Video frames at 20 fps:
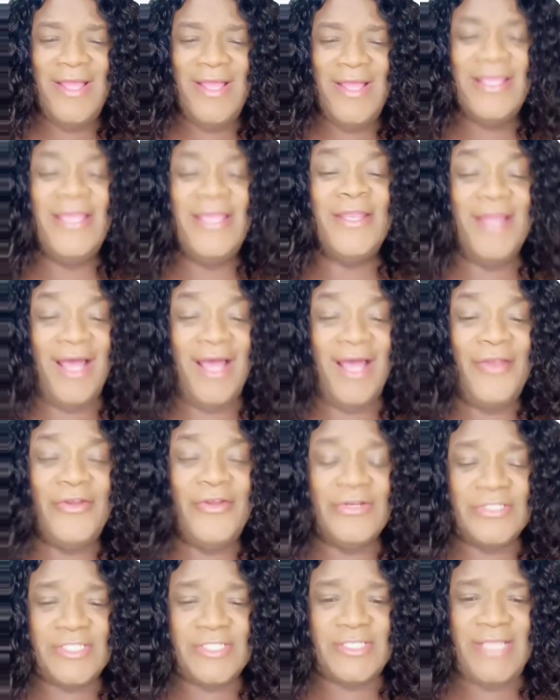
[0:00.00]
can
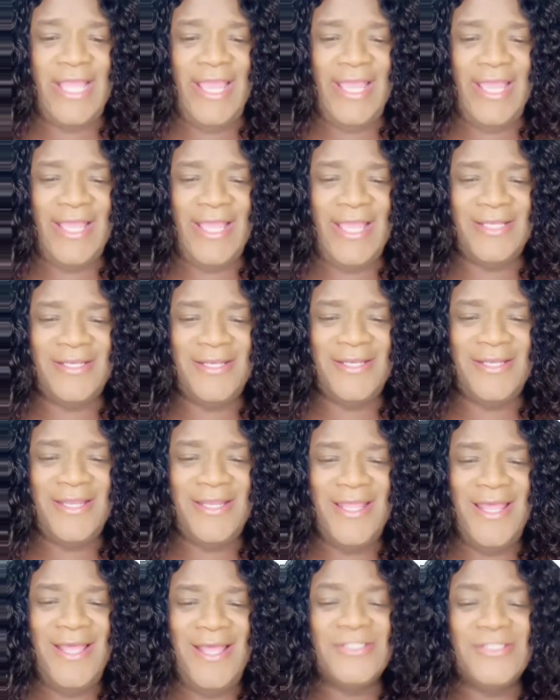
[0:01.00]
understand.
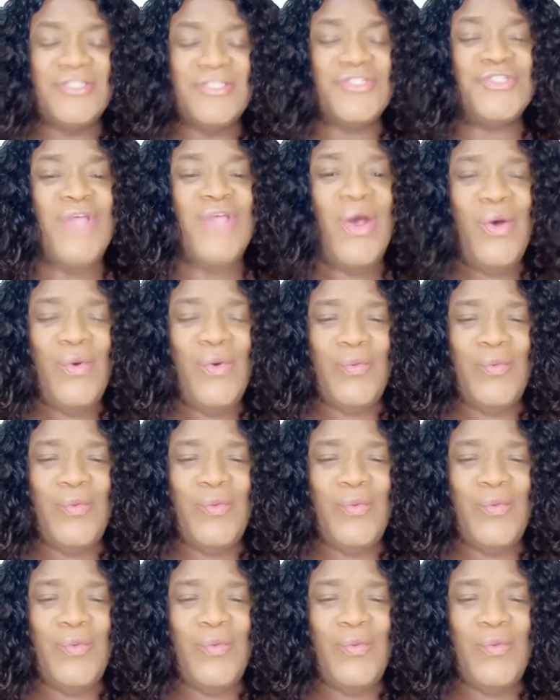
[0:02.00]
So